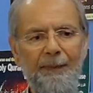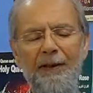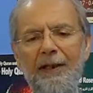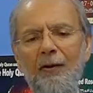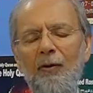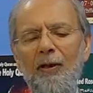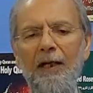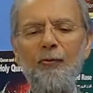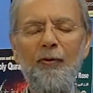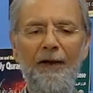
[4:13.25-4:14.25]
But they're only
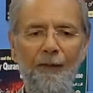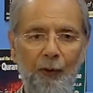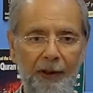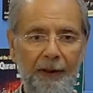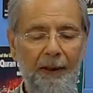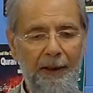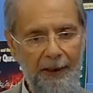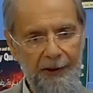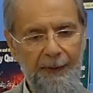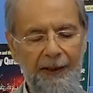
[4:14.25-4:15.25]
allowed to have one
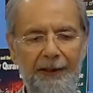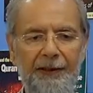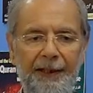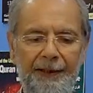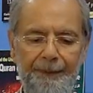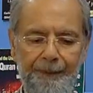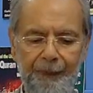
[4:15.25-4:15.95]
husband at a time.